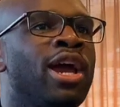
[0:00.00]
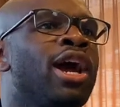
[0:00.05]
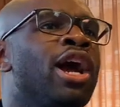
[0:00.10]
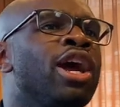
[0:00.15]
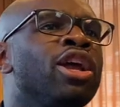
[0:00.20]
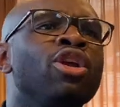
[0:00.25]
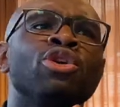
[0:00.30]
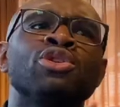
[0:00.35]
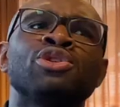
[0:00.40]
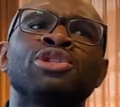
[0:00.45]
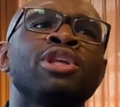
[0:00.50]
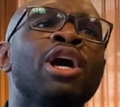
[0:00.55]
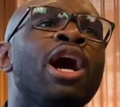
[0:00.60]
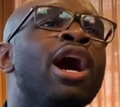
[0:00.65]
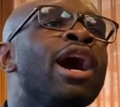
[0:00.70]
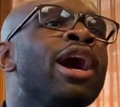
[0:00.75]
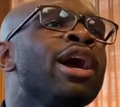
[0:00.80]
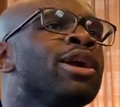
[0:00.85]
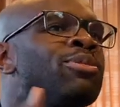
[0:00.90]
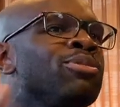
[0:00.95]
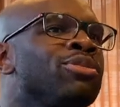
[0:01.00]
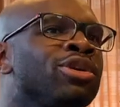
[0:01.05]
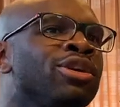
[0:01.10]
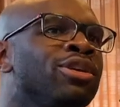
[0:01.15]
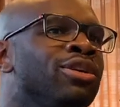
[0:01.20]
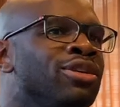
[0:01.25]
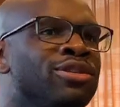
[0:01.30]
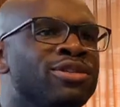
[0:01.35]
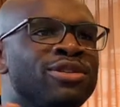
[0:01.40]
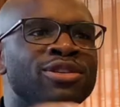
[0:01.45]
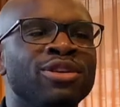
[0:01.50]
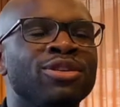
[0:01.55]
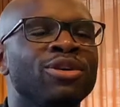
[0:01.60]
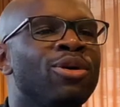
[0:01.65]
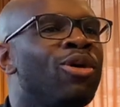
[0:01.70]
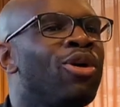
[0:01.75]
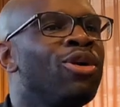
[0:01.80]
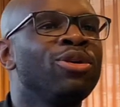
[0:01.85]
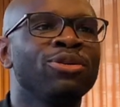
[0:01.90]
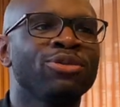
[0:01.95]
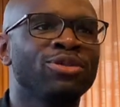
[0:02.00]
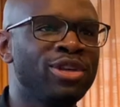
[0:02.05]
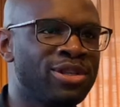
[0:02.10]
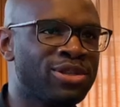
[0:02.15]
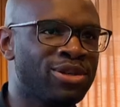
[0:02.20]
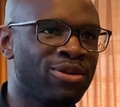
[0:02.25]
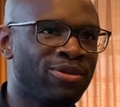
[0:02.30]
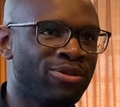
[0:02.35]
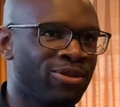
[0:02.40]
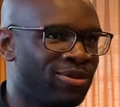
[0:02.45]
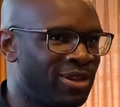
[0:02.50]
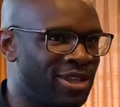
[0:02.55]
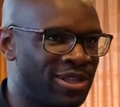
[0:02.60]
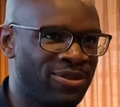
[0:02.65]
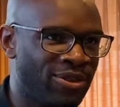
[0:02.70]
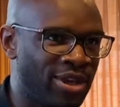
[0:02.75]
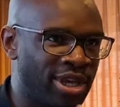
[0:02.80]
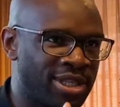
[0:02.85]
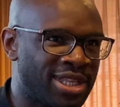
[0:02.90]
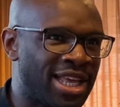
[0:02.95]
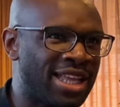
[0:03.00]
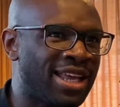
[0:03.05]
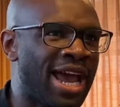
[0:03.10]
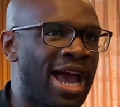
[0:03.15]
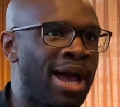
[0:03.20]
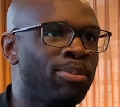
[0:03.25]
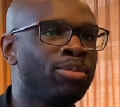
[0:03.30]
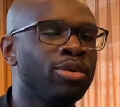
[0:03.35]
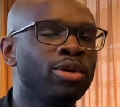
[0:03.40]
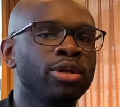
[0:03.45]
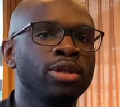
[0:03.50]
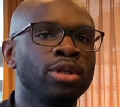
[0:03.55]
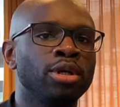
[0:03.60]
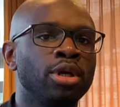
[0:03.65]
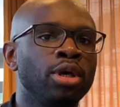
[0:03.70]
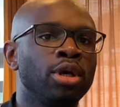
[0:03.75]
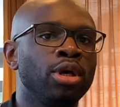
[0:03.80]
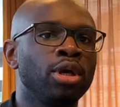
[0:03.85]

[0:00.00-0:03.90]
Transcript: I lost time because, you know, all of these, these things that happen.